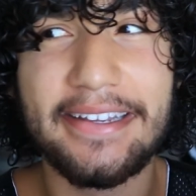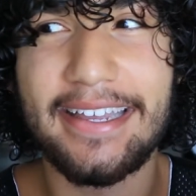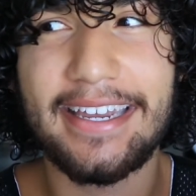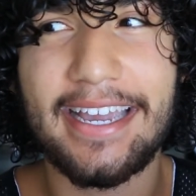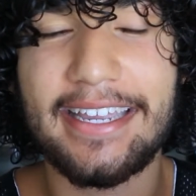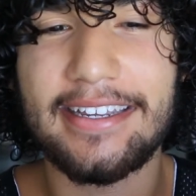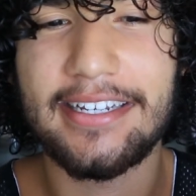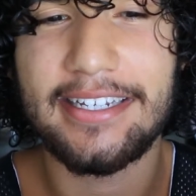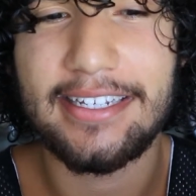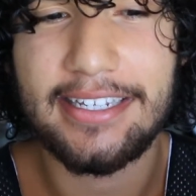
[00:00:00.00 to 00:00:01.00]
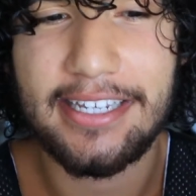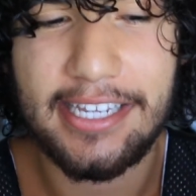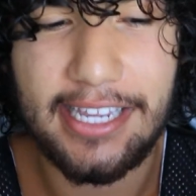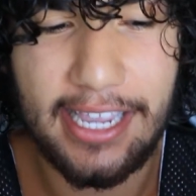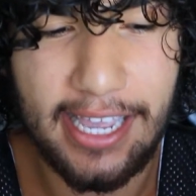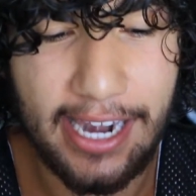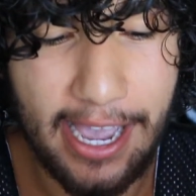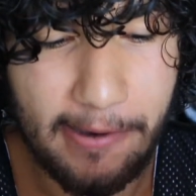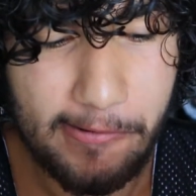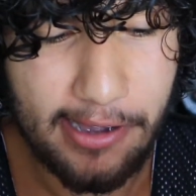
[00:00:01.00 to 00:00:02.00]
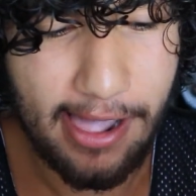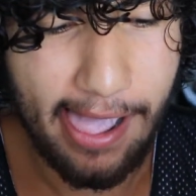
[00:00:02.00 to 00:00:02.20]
And I get out,